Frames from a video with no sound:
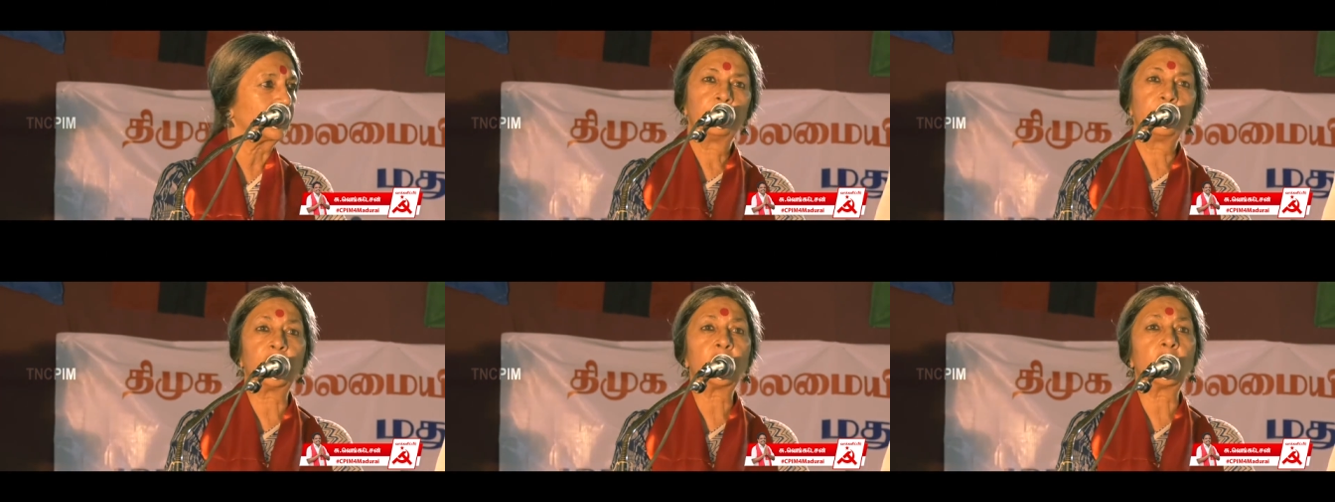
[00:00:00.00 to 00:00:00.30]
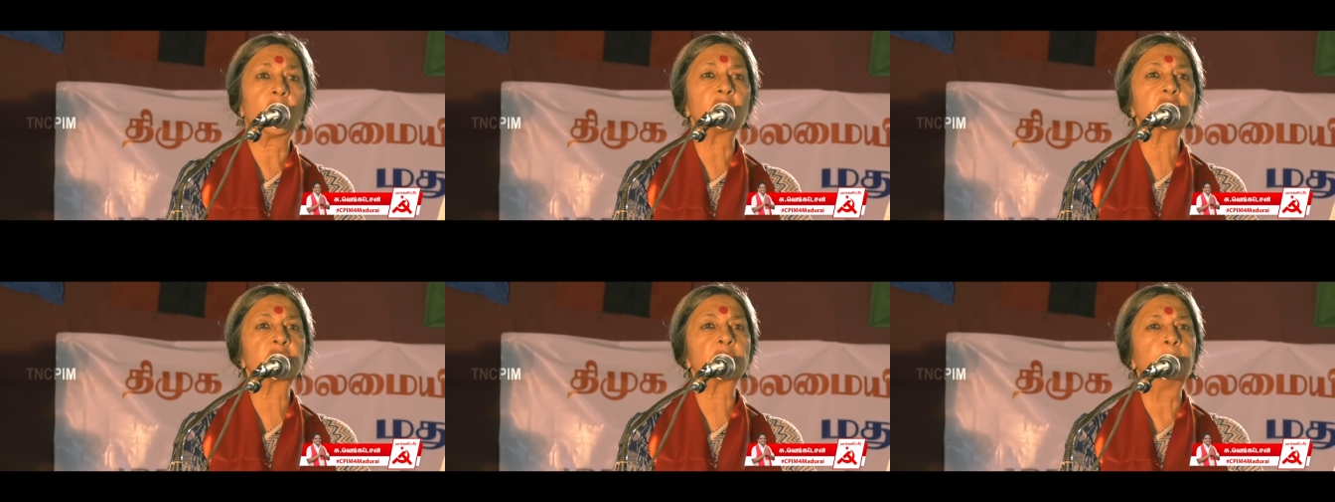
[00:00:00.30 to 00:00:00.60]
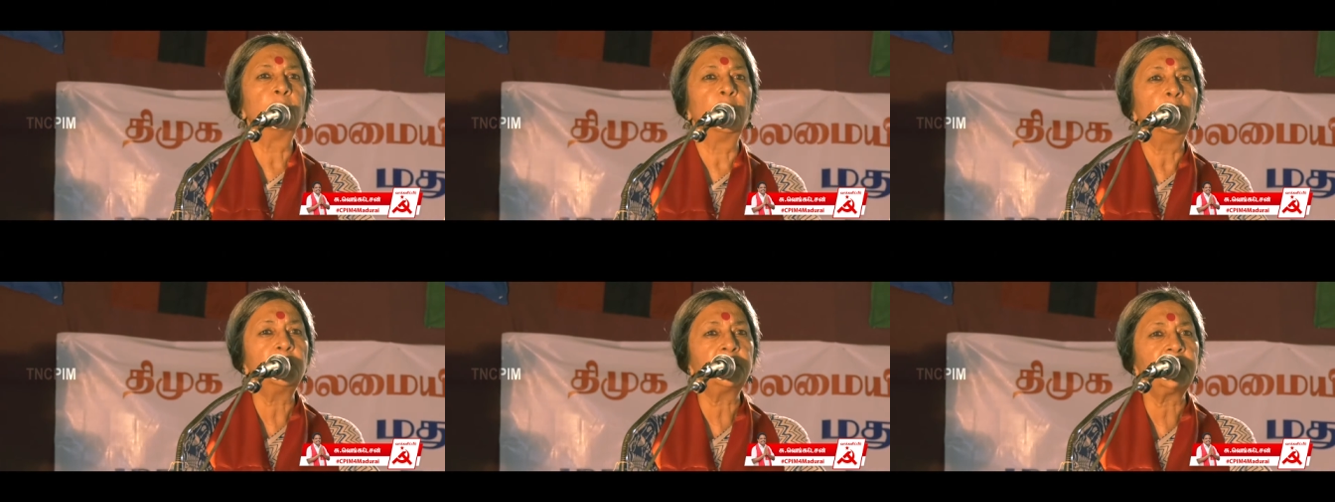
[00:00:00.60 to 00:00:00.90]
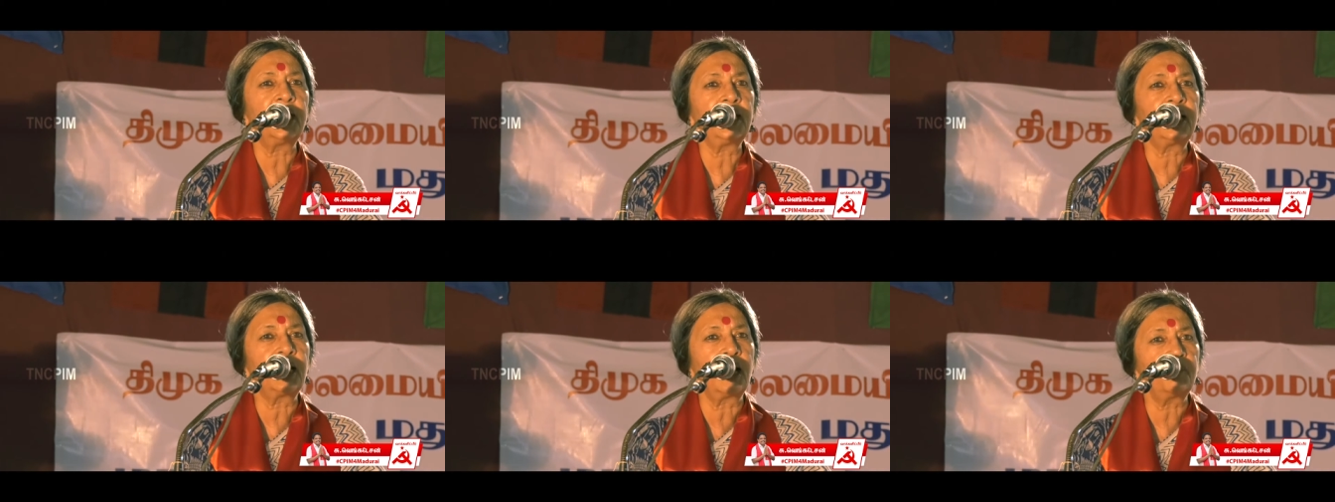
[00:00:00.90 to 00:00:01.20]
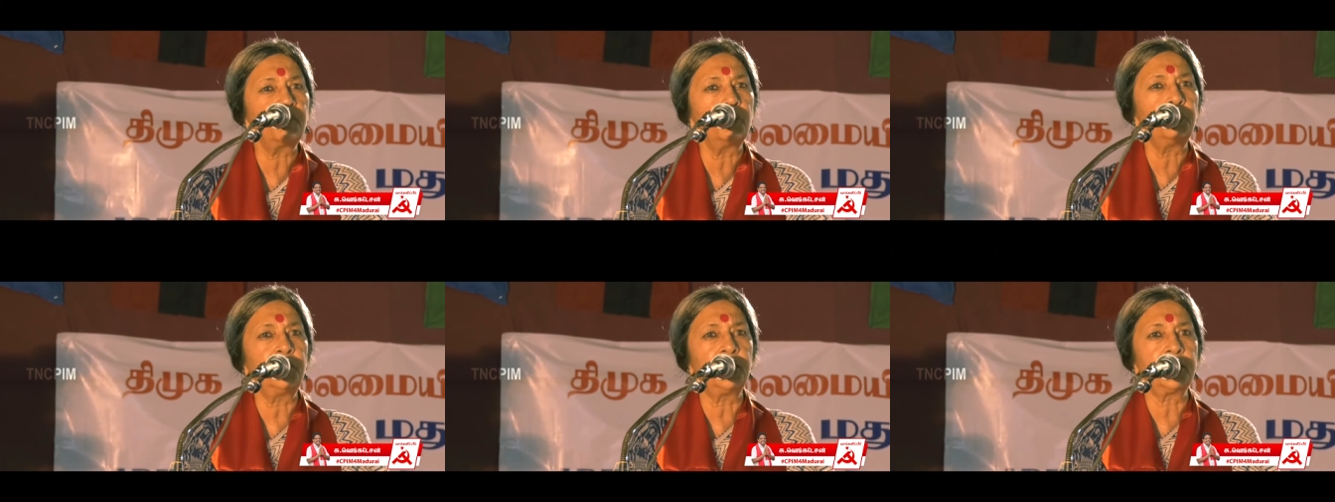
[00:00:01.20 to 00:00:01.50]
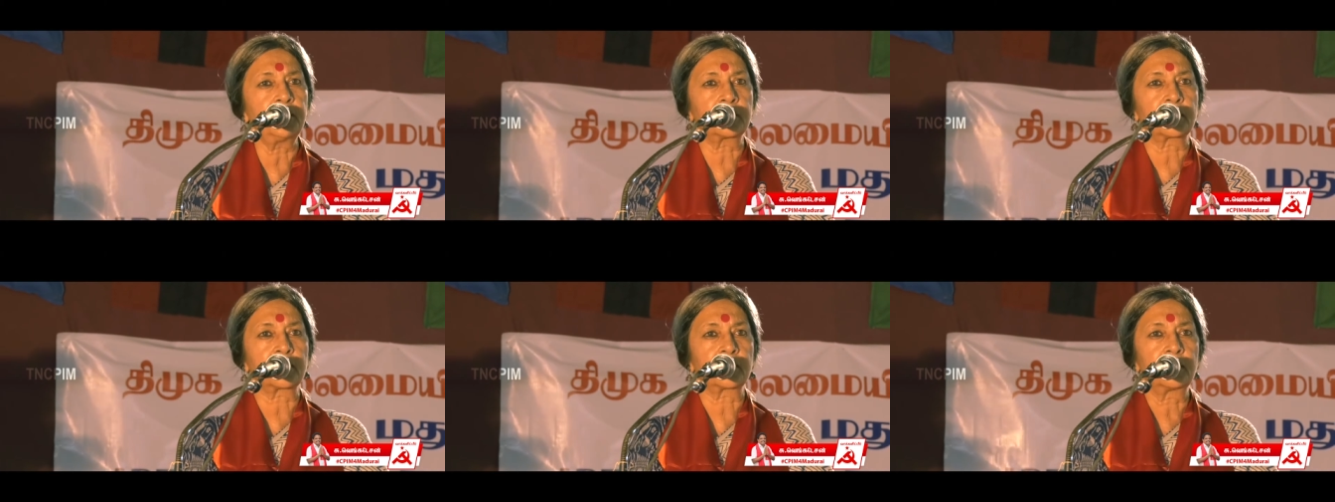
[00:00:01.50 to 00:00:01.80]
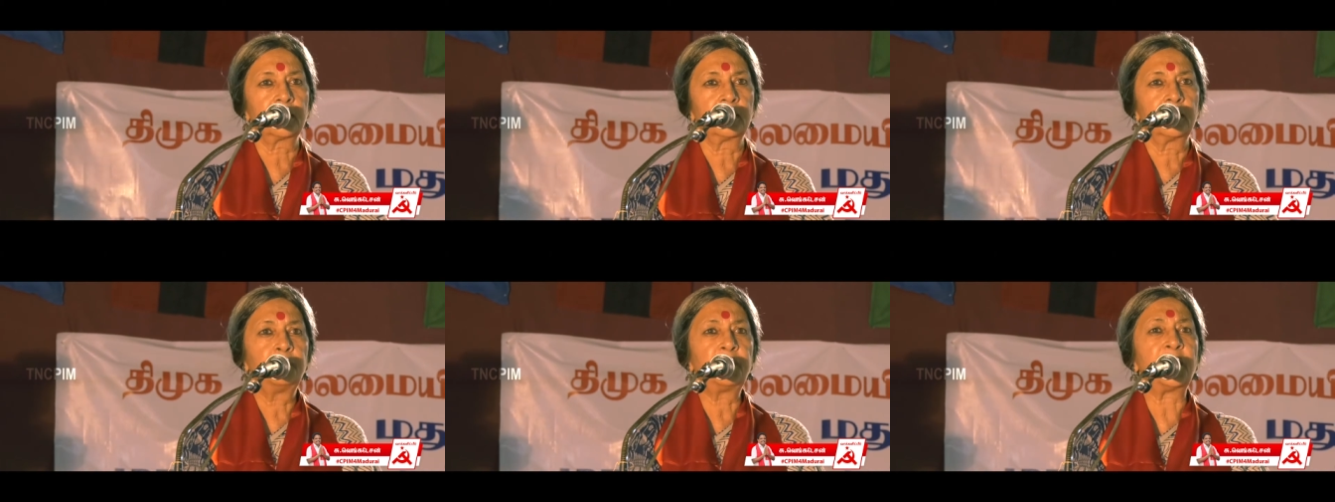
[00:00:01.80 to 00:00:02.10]
Because Modi government
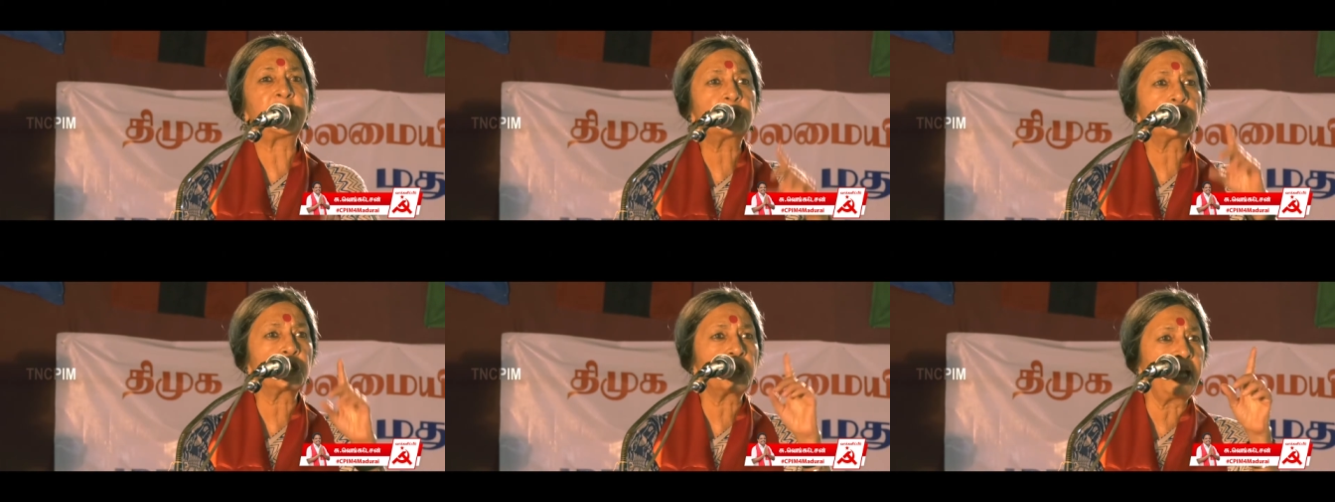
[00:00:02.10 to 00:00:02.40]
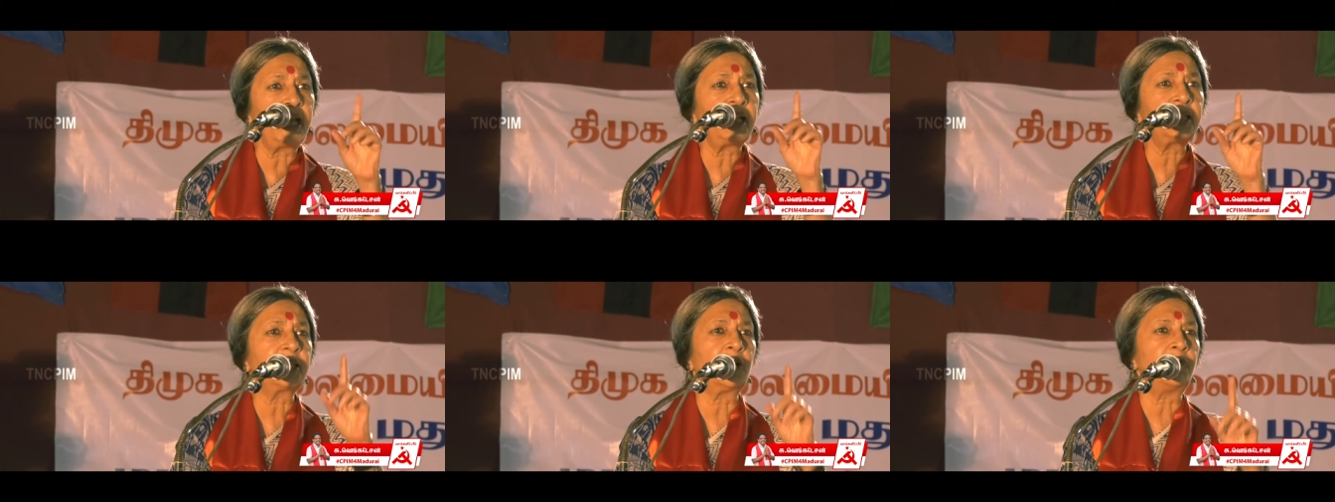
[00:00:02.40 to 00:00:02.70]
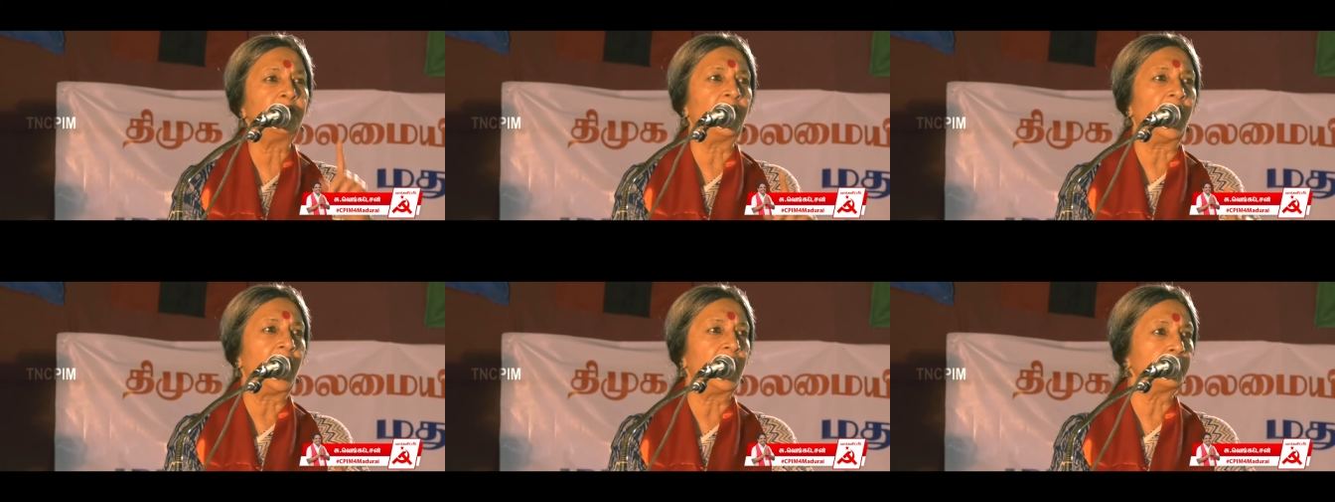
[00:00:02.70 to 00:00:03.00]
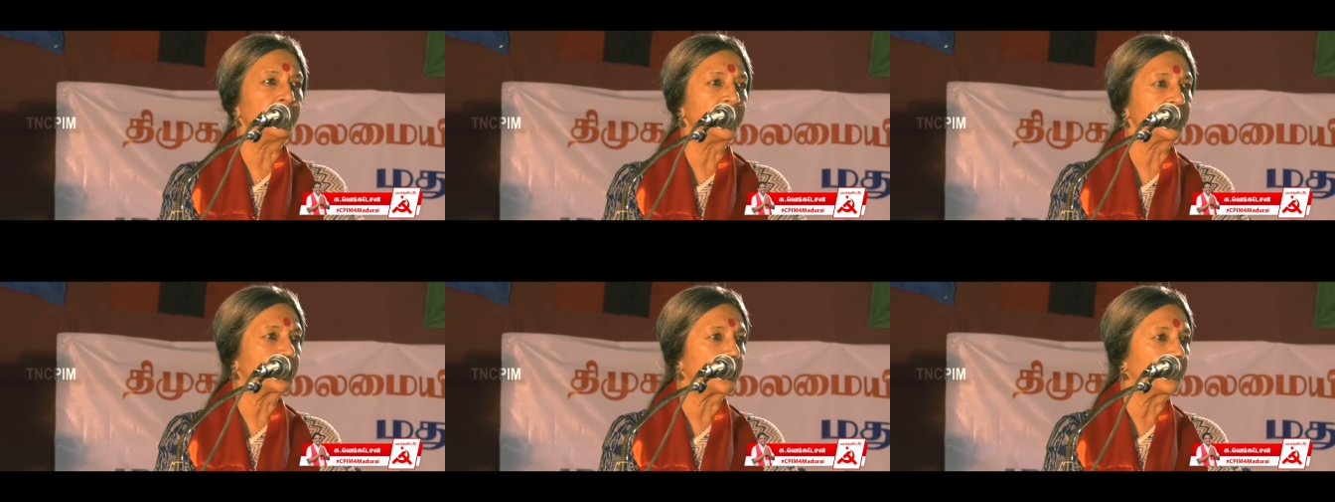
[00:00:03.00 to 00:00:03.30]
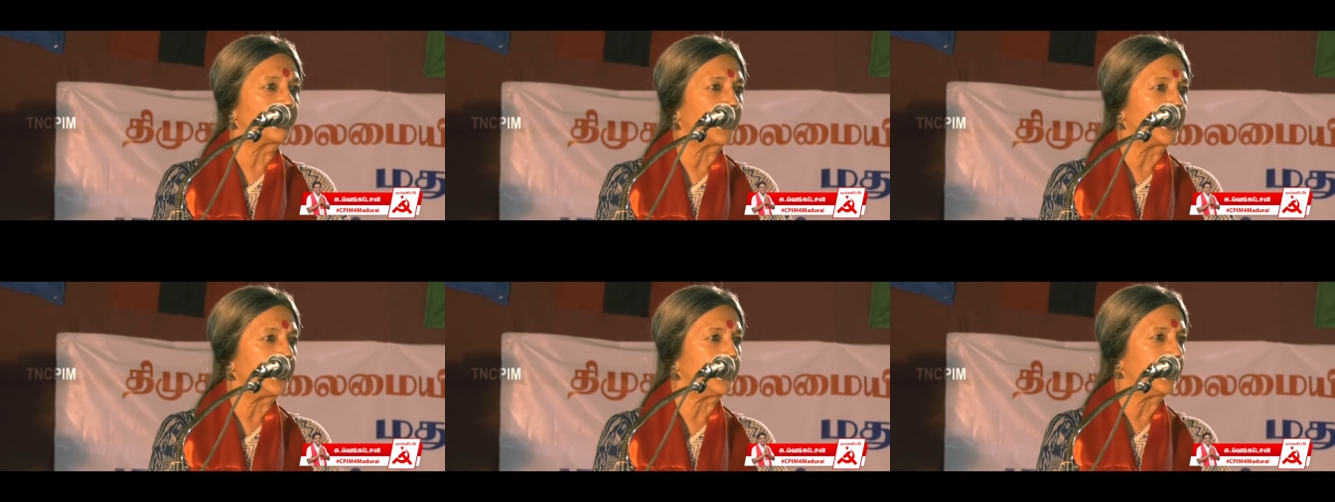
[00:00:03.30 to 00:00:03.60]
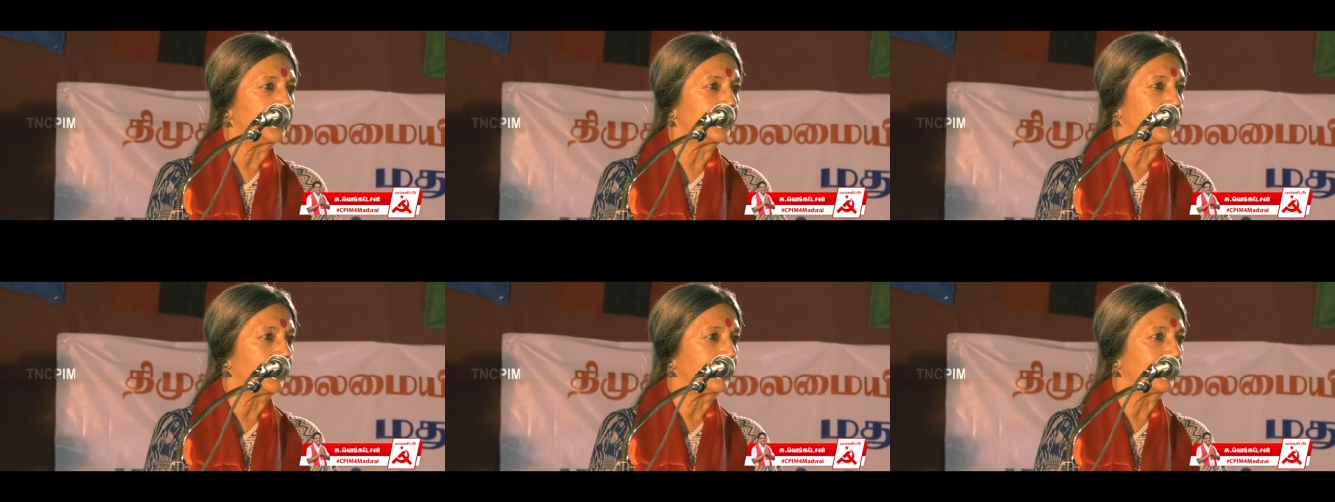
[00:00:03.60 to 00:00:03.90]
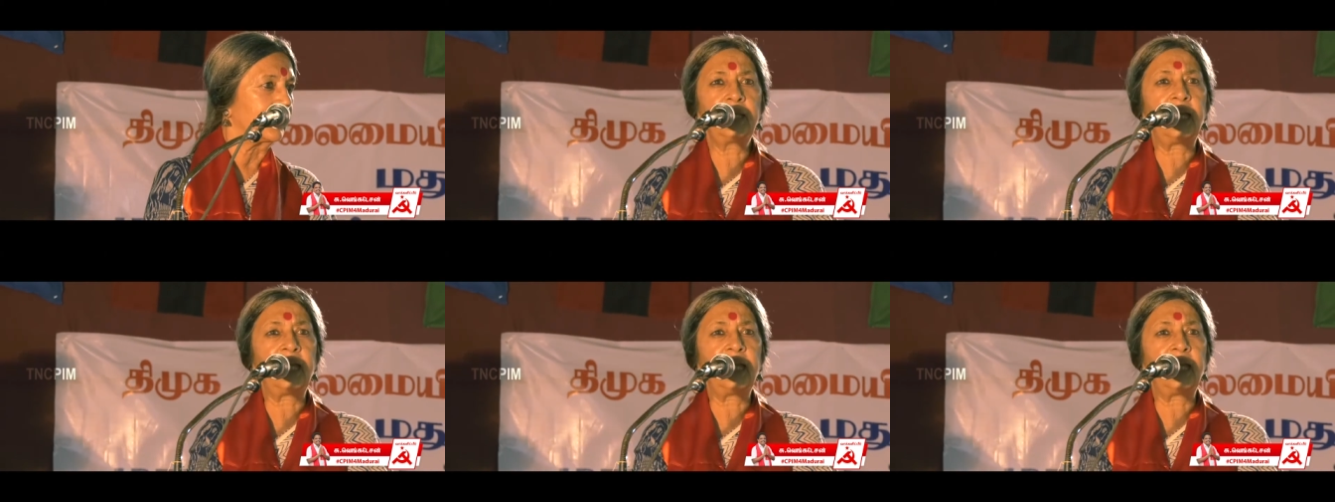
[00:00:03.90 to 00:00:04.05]
betrayed the farmers of India.